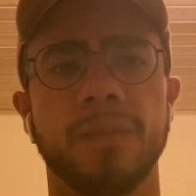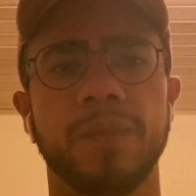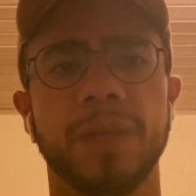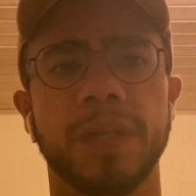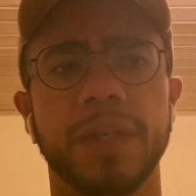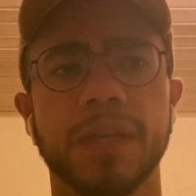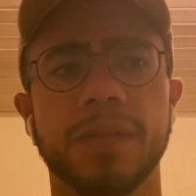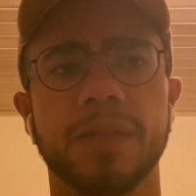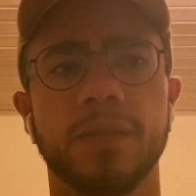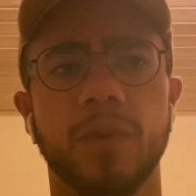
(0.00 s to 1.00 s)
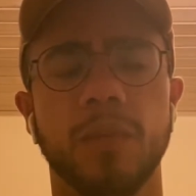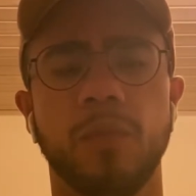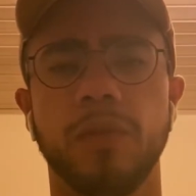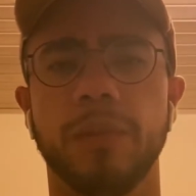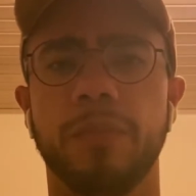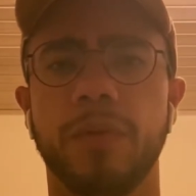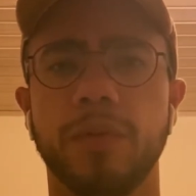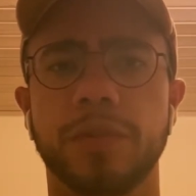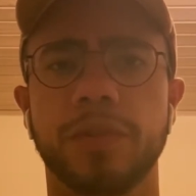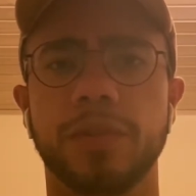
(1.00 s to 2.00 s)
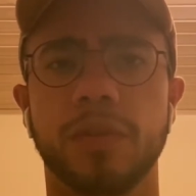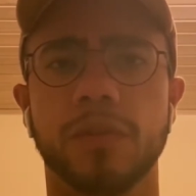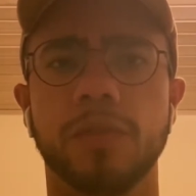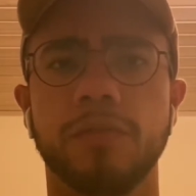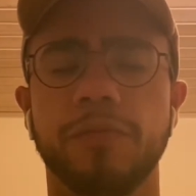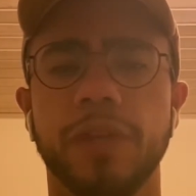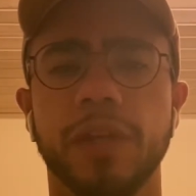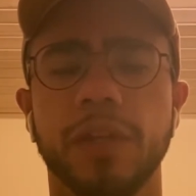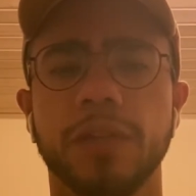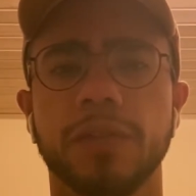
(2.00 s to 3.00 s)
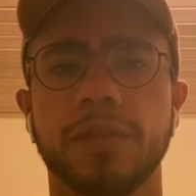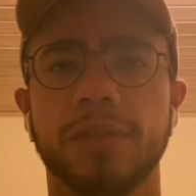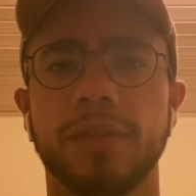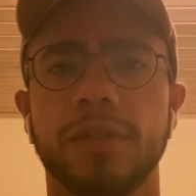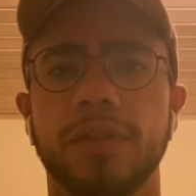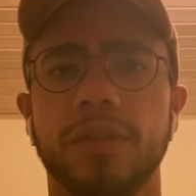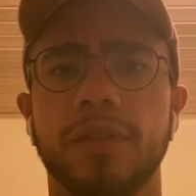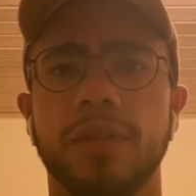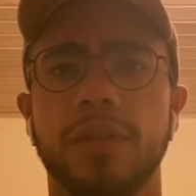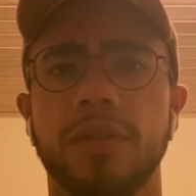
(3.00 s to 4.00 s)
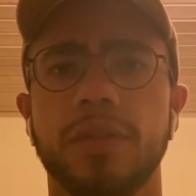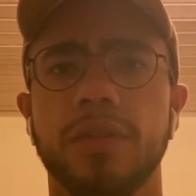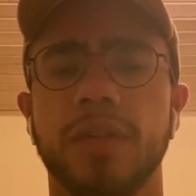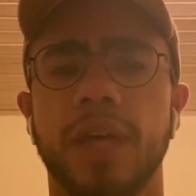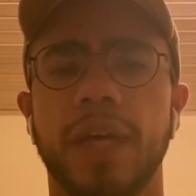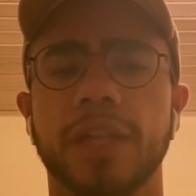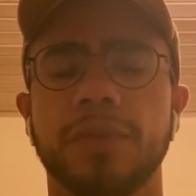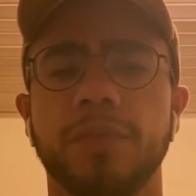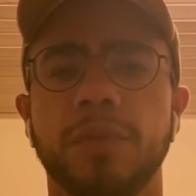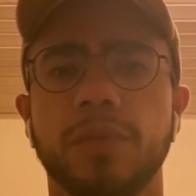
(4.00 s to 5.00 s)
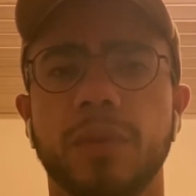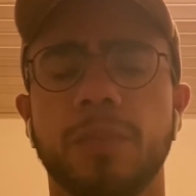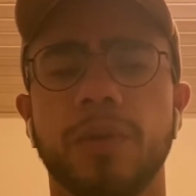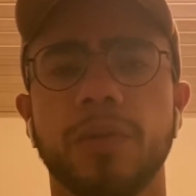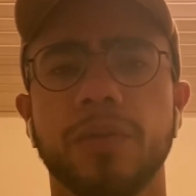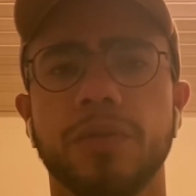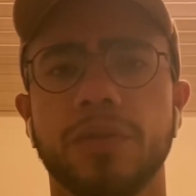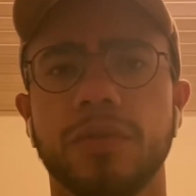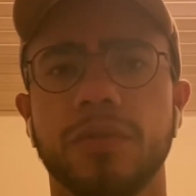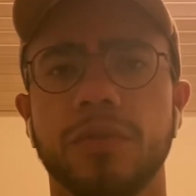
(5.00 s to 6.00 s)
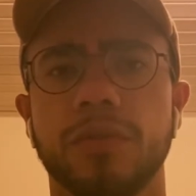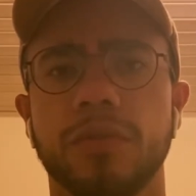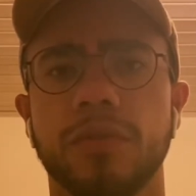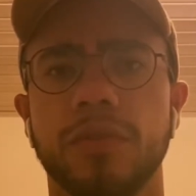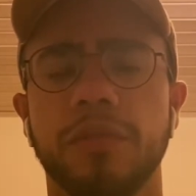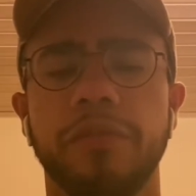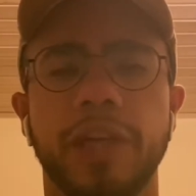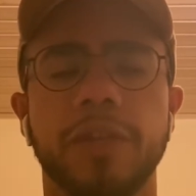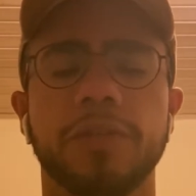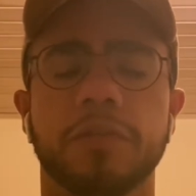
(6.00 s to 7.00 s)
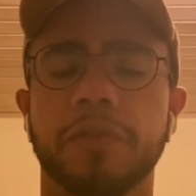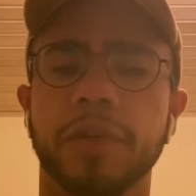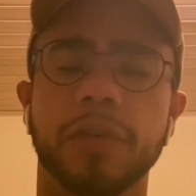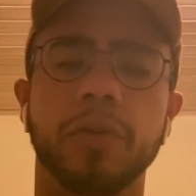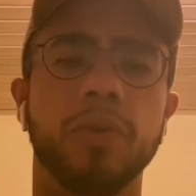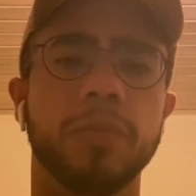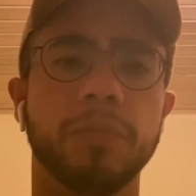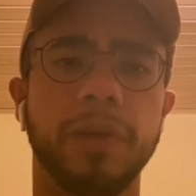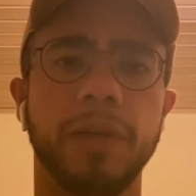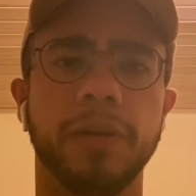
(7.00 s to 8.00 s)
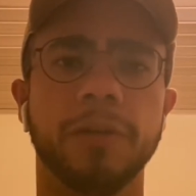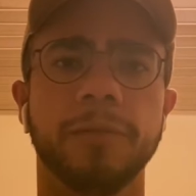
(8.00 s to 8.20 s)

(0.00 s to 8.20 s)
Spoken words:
I guess one would approach our own feelings as we would approach the feelings of another human being.